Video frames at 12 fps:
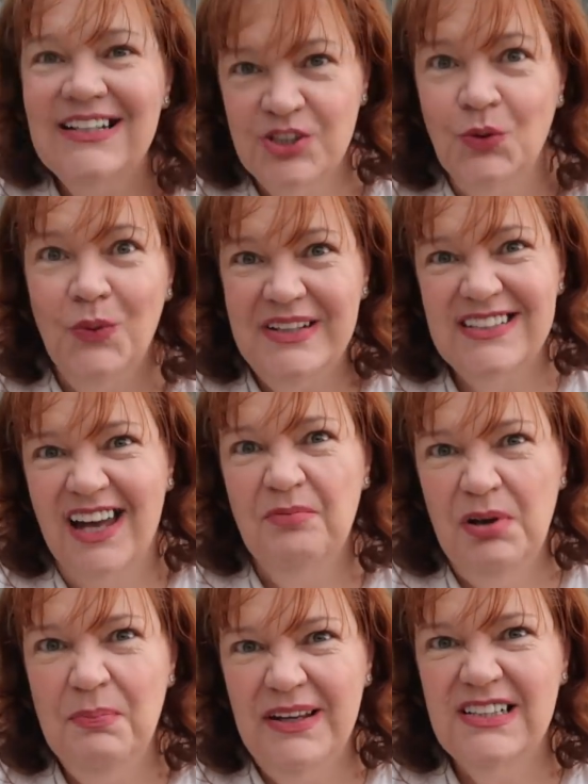As always, a
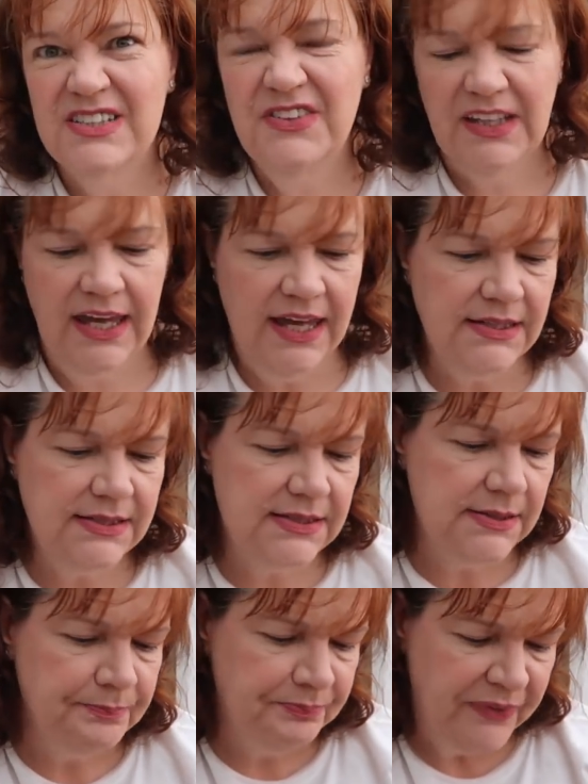couple of bits for the
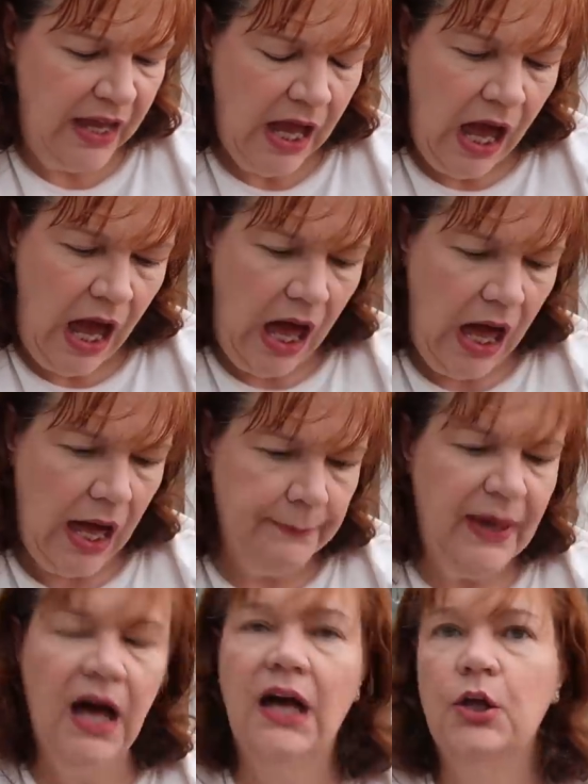kids.
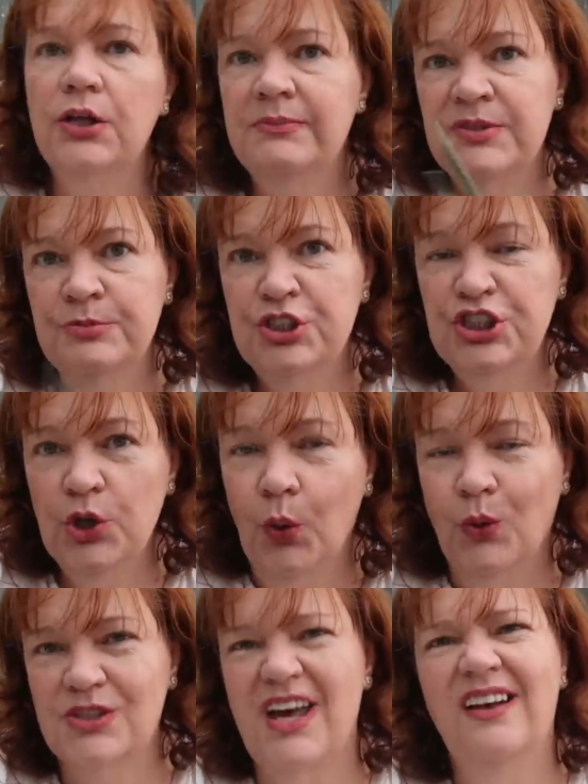I got them some
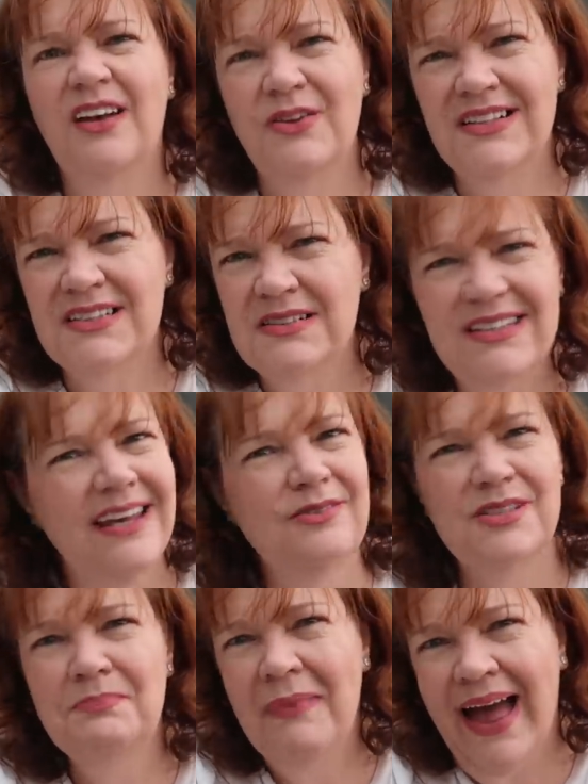shorts. I know that
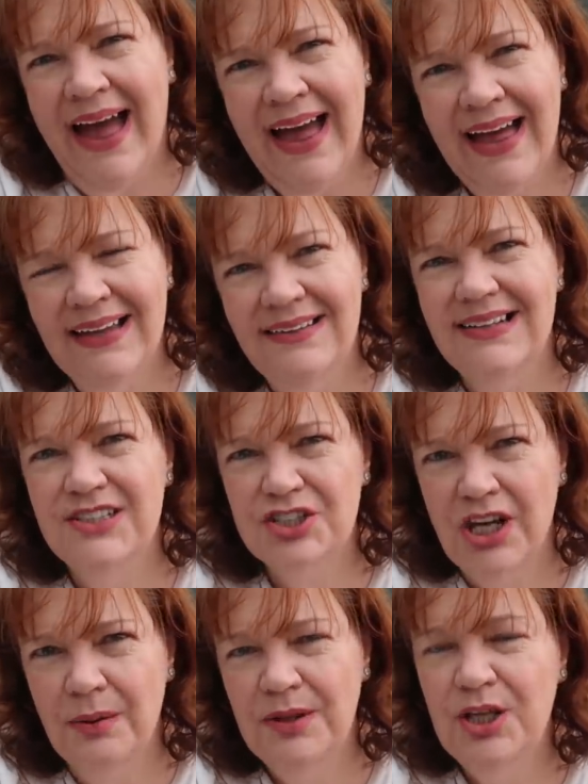sounds mad this
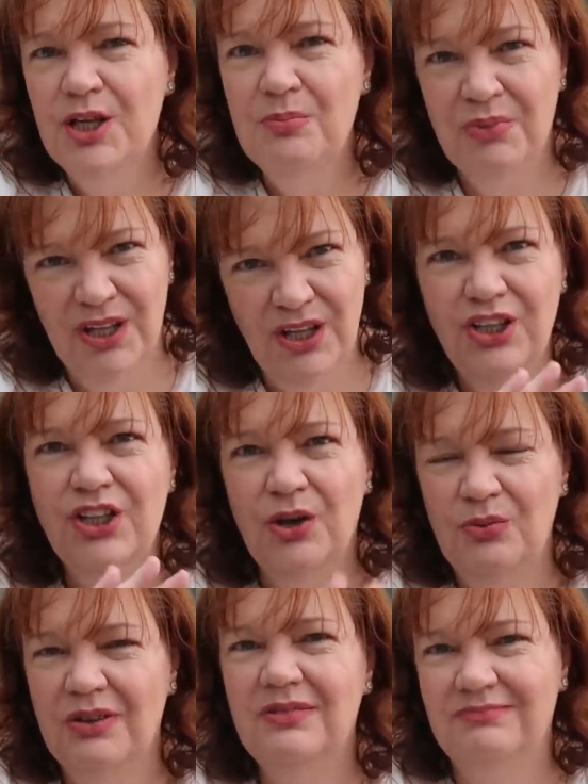time of the year, but you
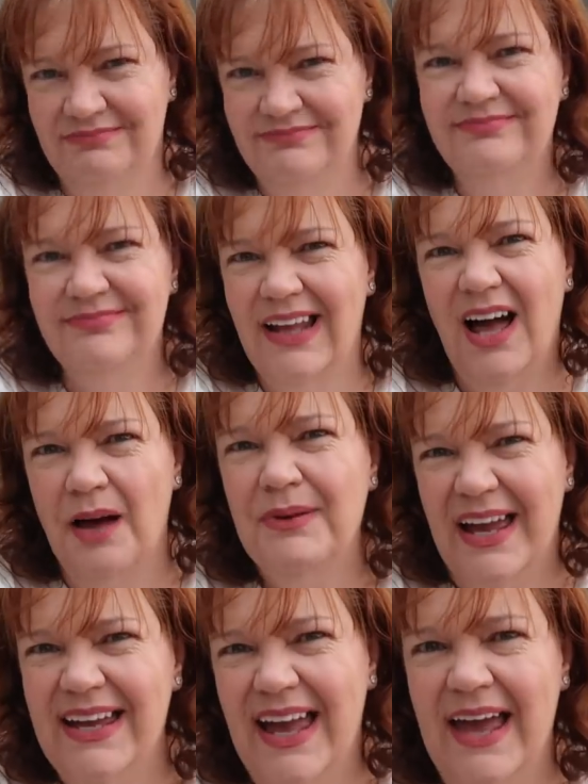know, I'm
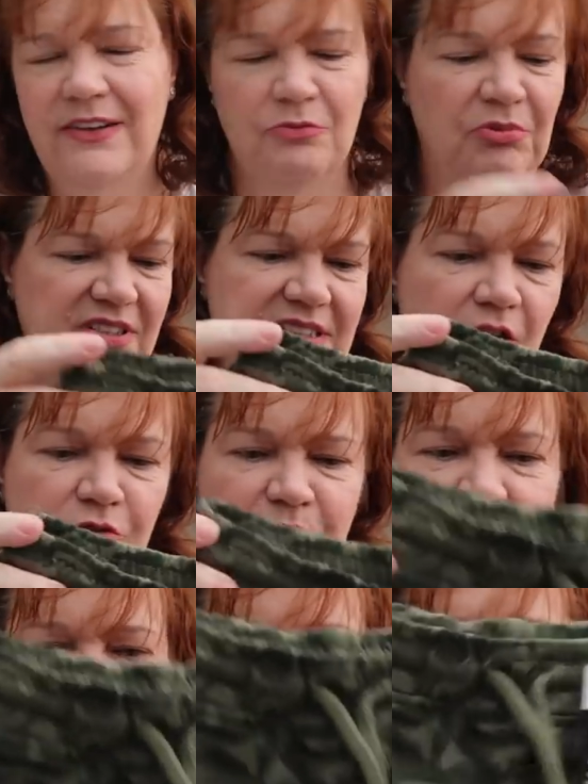getting ahead of myself.
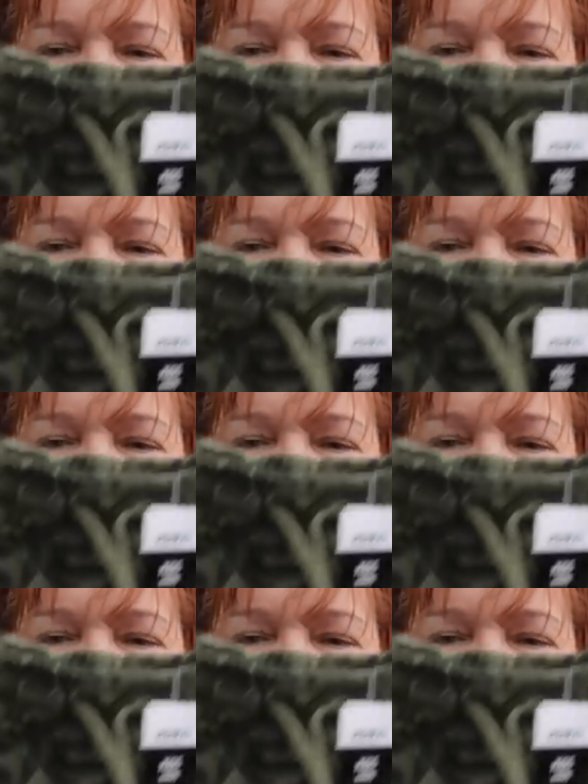But